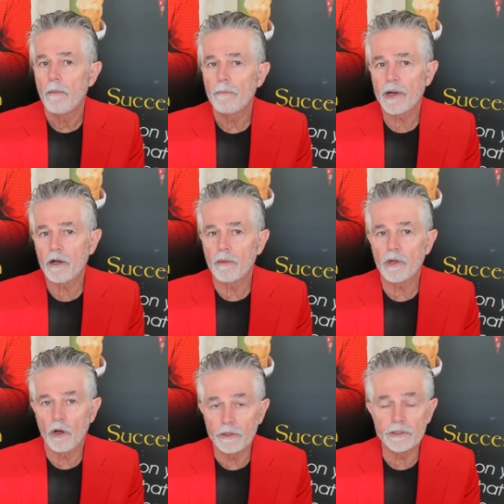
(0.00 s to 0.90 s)
But I'm
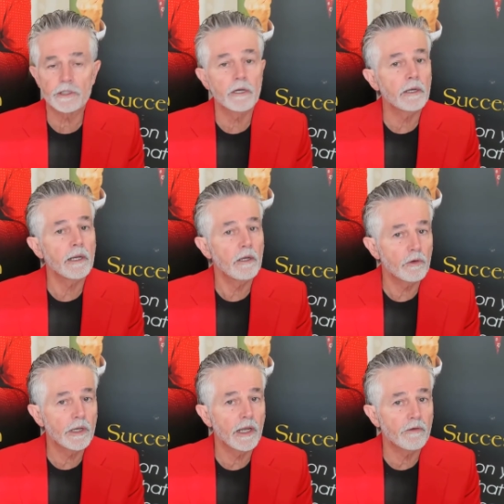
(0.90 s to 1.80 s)
constantly
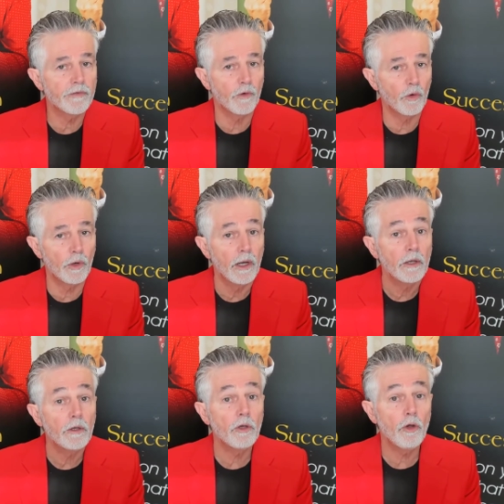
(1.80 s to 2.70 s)
looking for
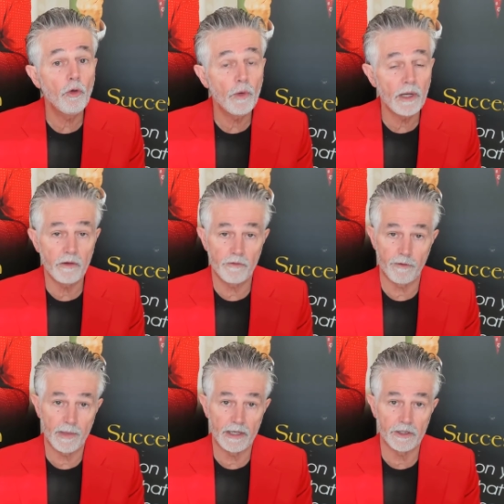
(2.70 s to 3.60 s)
new
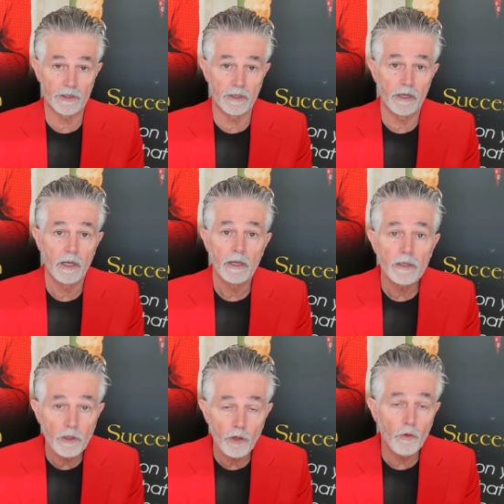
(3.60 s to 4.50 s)
information,
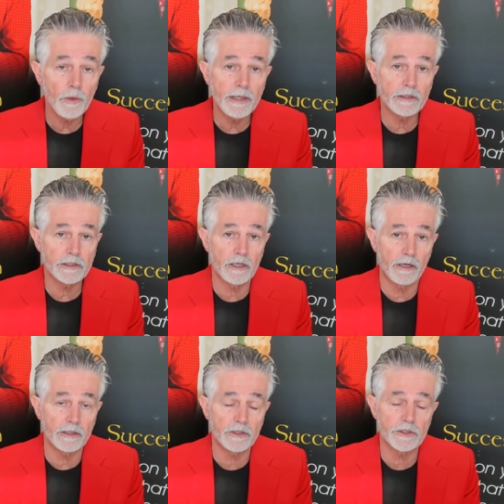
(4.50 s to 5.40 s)
new
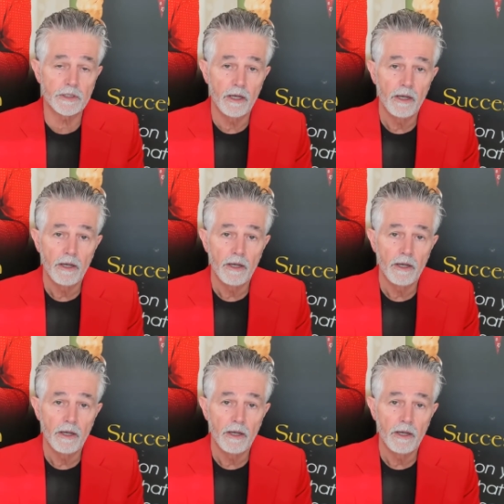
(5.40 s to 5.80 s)
insights